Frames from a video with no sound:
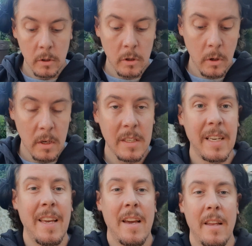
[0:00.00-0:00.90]
So you can
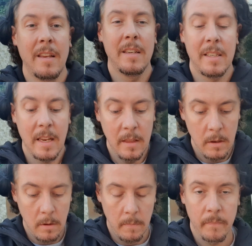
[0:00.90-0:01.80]
see here it's saying
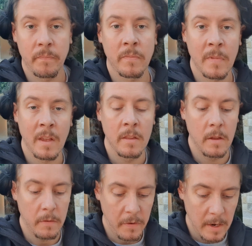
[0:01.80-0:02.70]
that
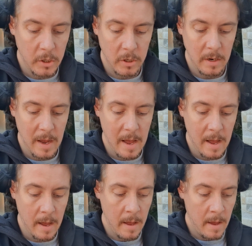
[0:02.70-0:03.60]
the fish
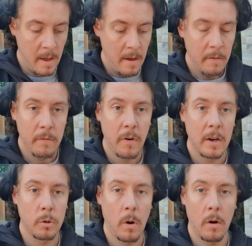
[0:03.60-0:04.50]
are
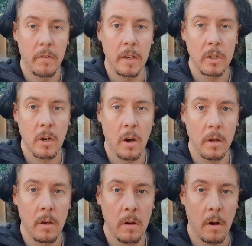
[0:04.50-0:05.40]
freshwater fish,
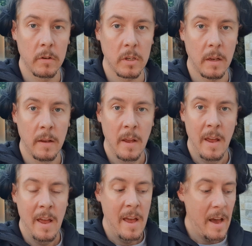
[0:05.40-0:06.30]
koi obviously,
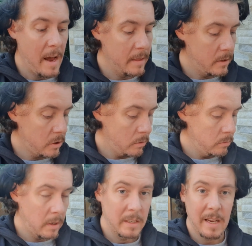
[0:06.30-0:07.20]
and the salt
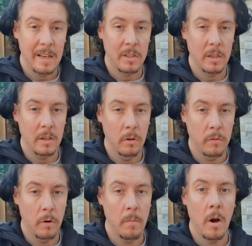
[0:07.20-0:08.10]
is actually good
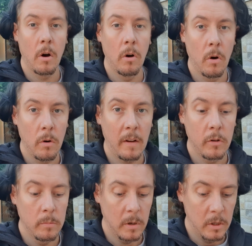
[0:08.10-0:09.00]
for them at a low
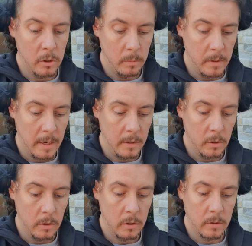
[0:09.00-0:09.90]
level, but it's super
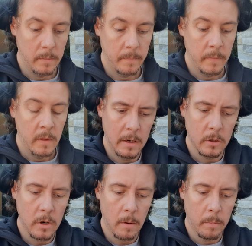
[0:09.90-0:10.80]
dangerous. It
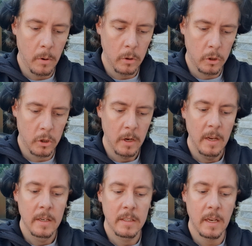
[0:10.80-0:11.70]
does not push
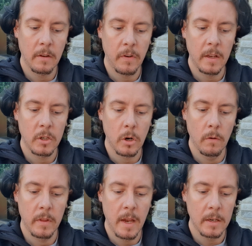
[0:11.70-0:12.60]
sick fish
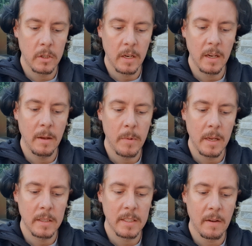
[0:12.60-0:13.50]
over the edge. It
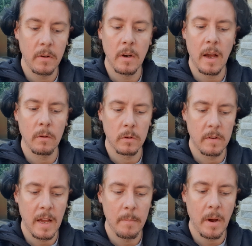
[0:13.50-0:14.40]
eliminates 7 out of
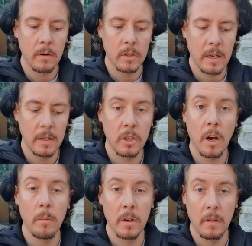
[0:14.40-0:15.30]
9 parasites
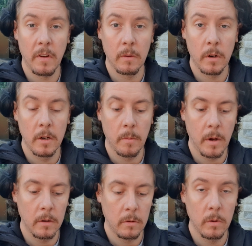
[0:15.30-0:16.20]
commonly found in your
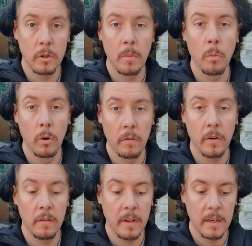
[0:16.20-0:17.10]
pond, which would be
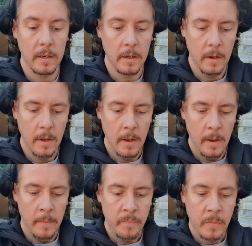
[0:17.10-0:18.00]
wonderful if it did.
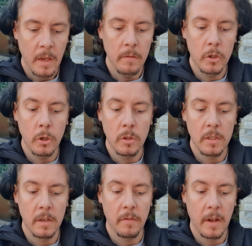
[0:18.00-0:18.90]
It
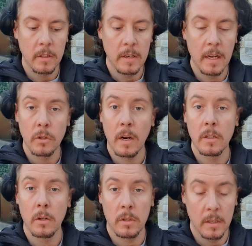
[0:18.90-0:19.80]
reduces the effect of nitrite
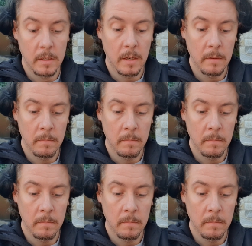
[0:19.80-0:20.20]
toxicity.